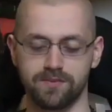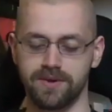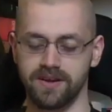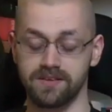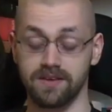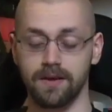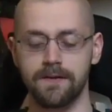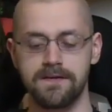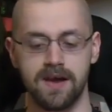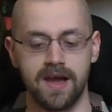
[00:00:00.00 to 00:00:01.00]
It's pretty easy.
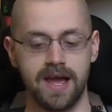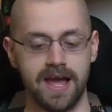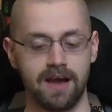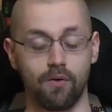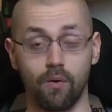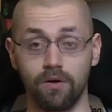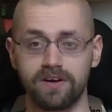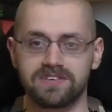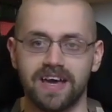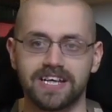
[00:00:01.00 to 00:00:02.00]

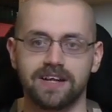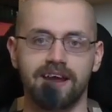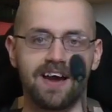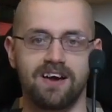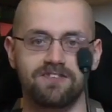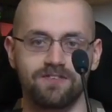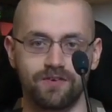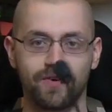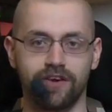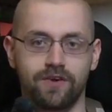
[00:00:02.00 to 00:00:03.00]
Or they actually have
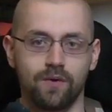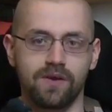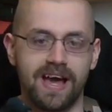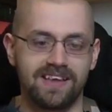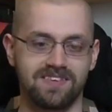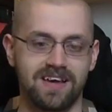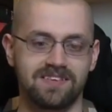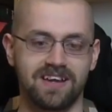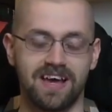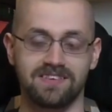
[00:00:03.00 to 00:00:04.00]
a really cool
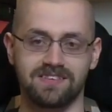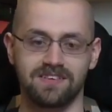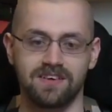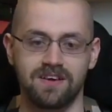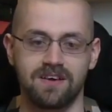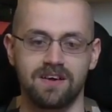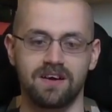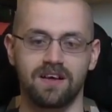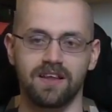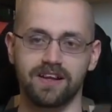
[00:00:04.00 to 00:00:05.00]
headset that has
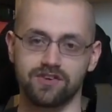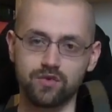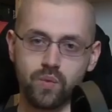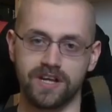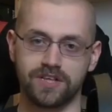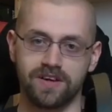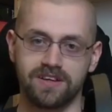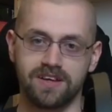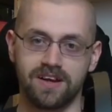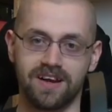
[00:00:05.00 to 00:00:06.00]
a little switch
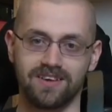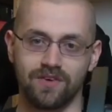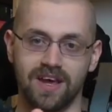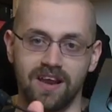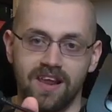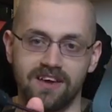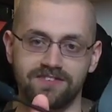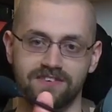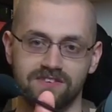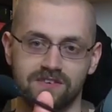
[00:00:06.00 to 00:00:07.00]
right here, and you can
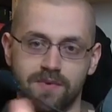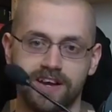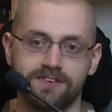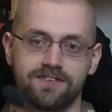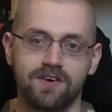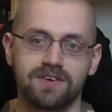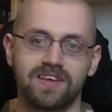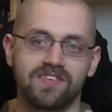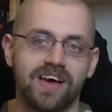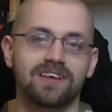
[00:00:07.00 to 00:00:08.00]
lift the microphone
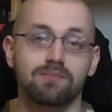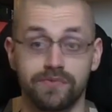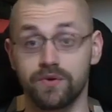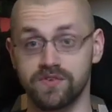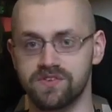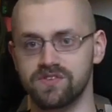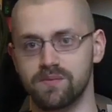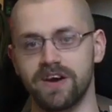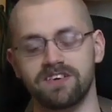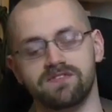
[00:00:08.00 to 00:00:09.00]
and that mutes
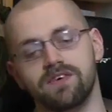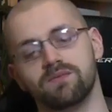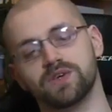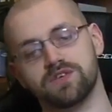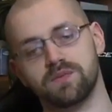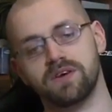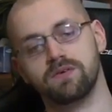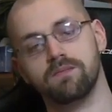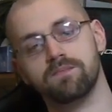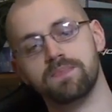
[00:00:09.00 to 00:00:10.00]
the microphone, which is pretty
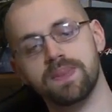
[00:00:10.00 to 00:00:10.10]
cool.